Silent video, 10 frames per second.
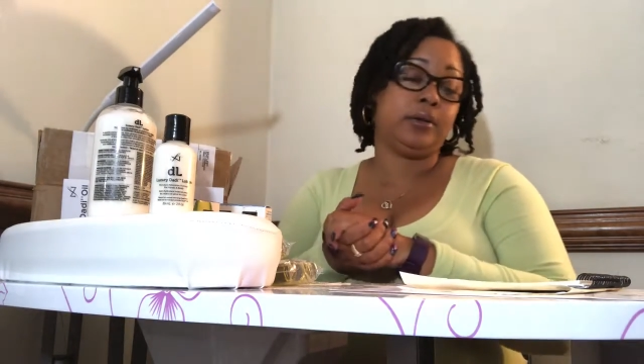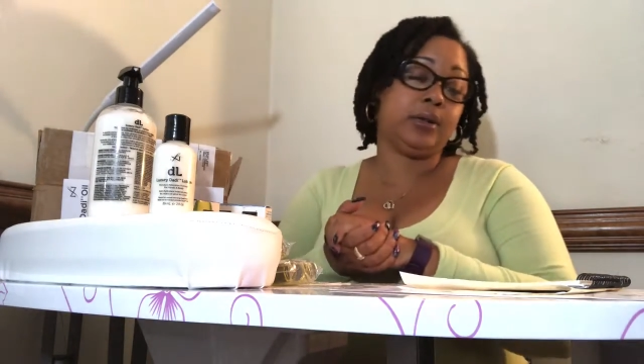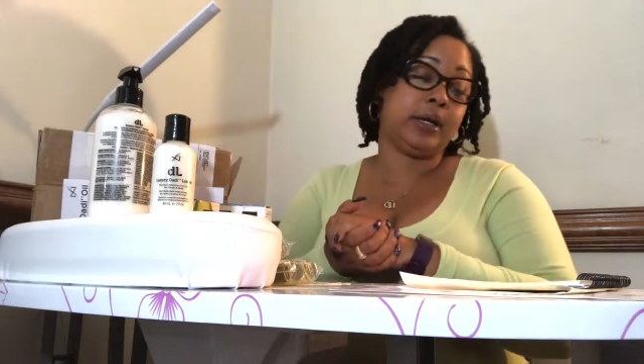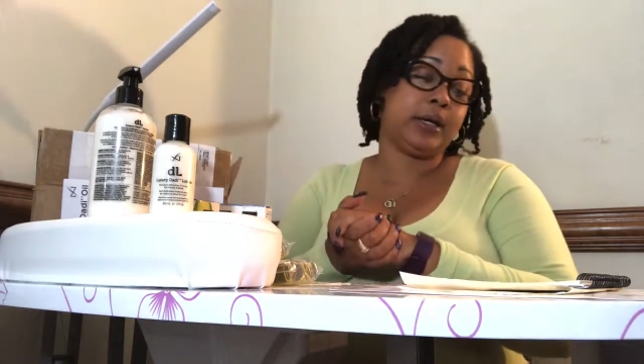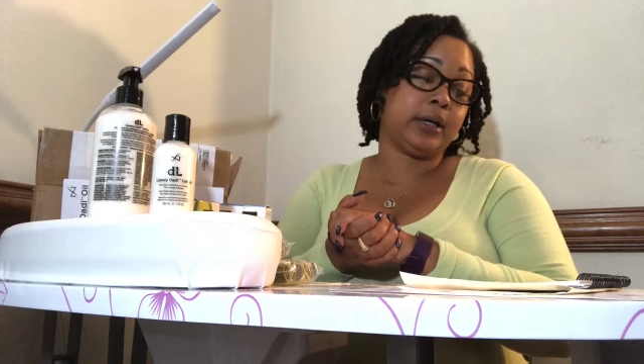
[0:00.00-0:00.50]

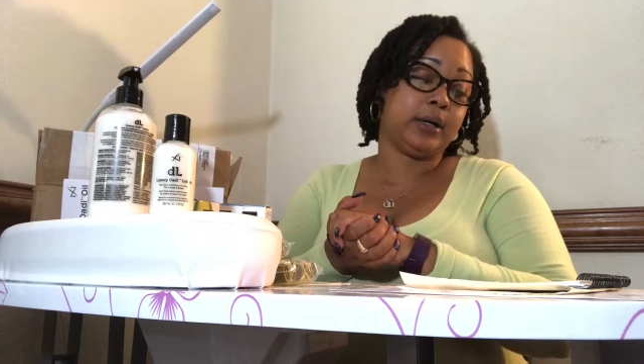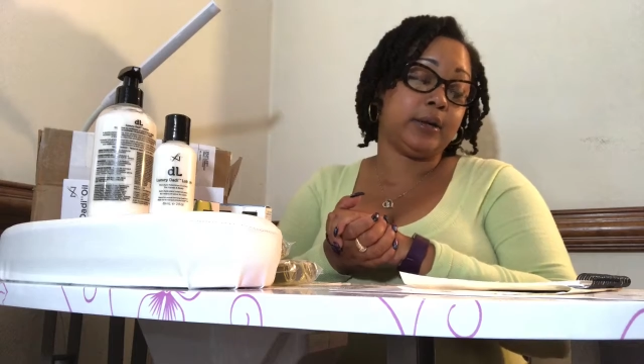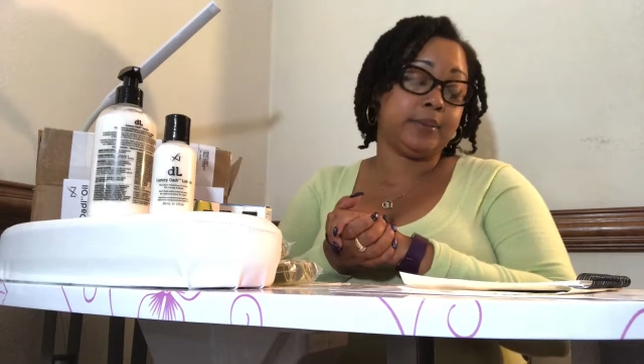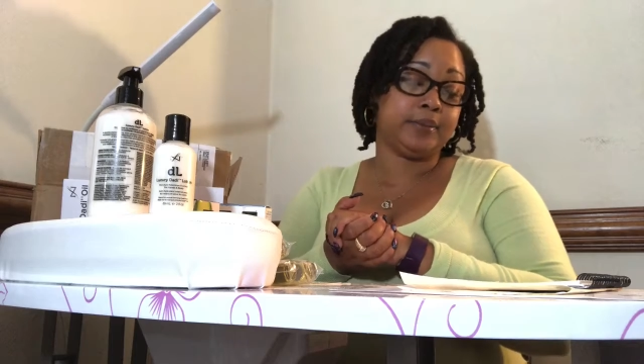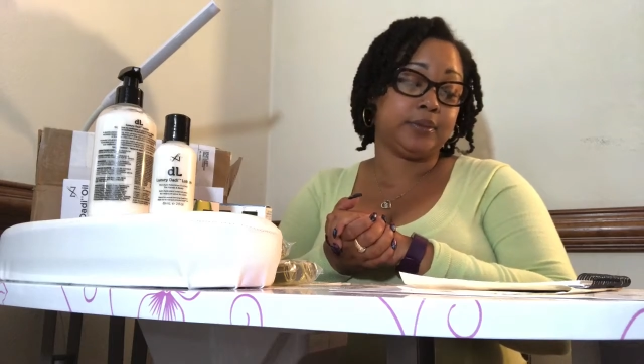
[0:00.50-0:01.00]
that
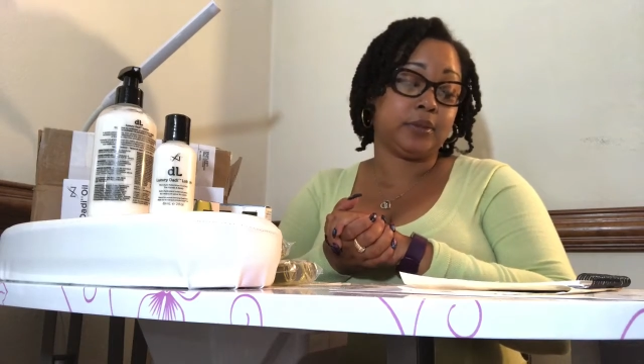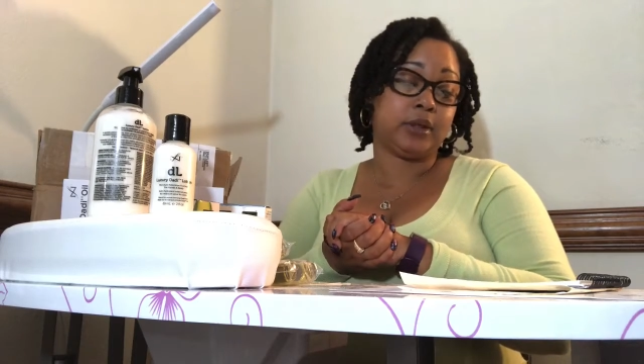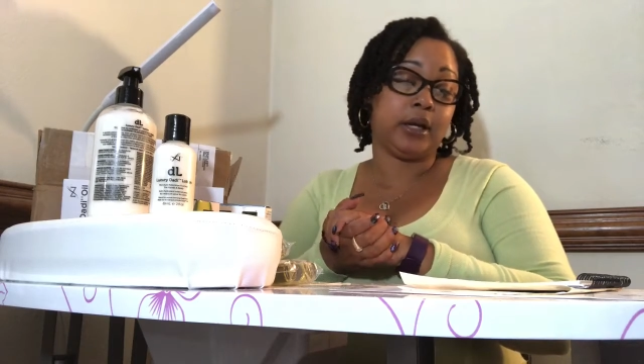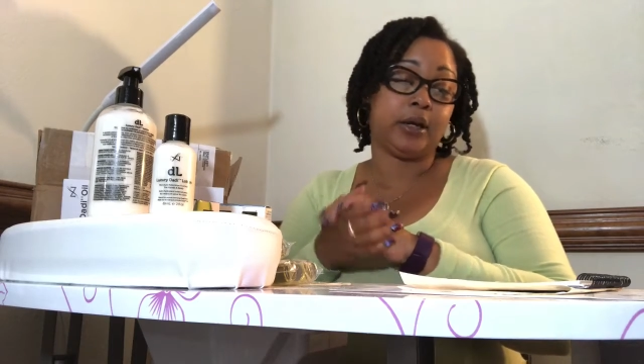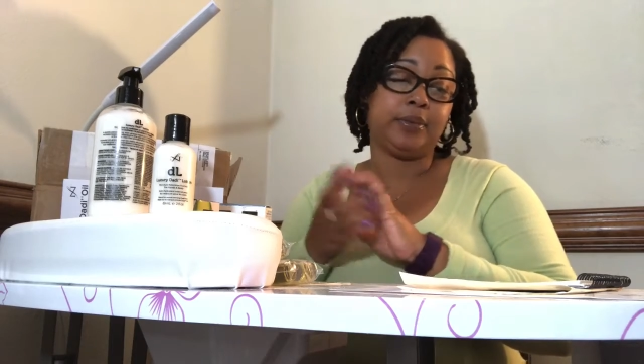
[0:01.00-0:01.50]

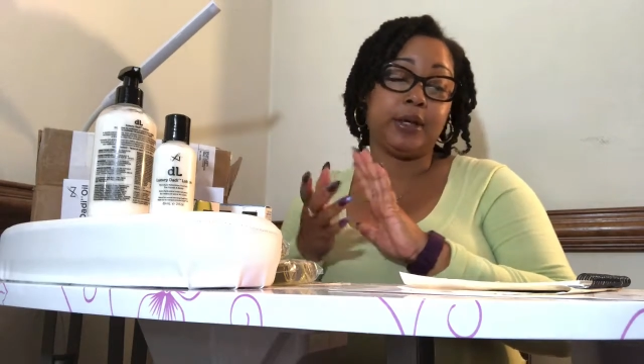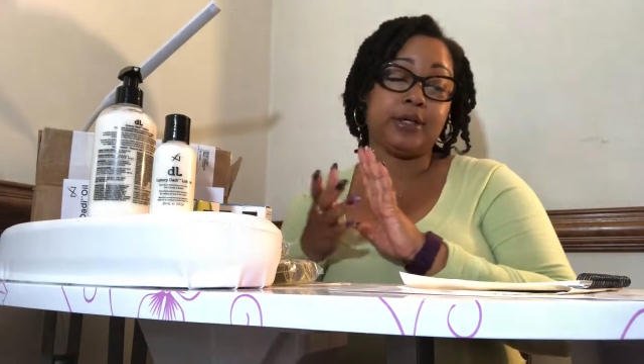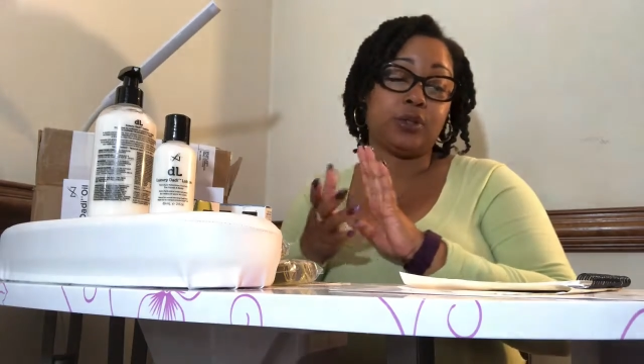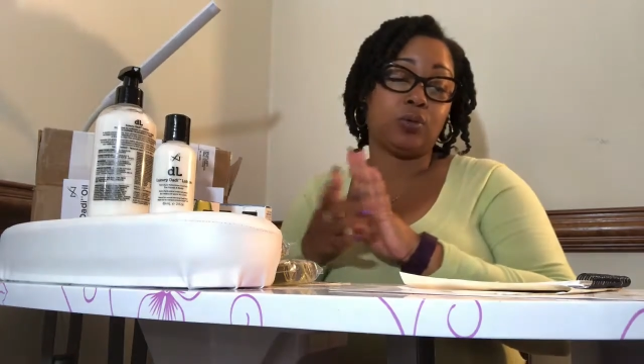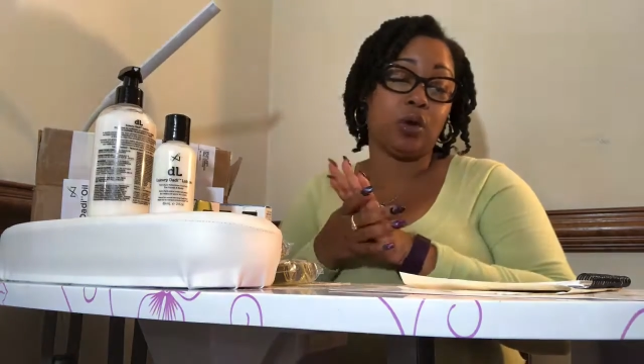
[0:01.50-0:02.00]
kind of
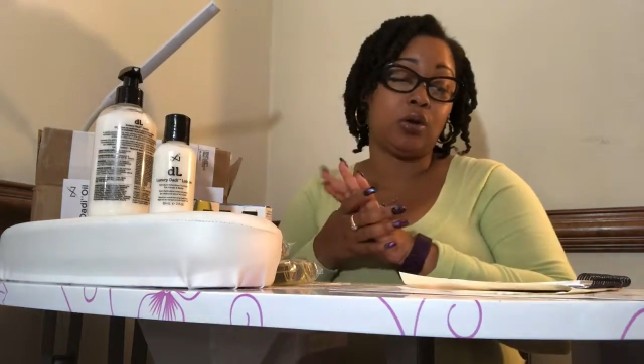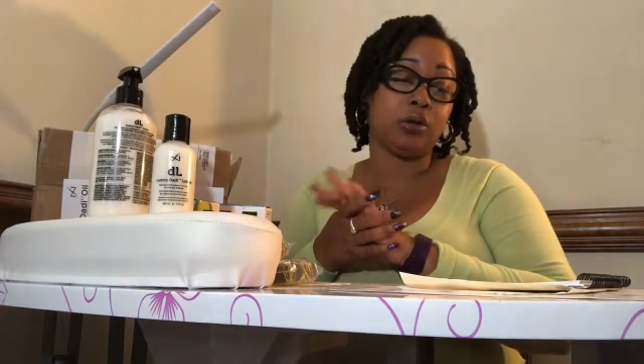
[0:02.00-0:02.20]
plays a role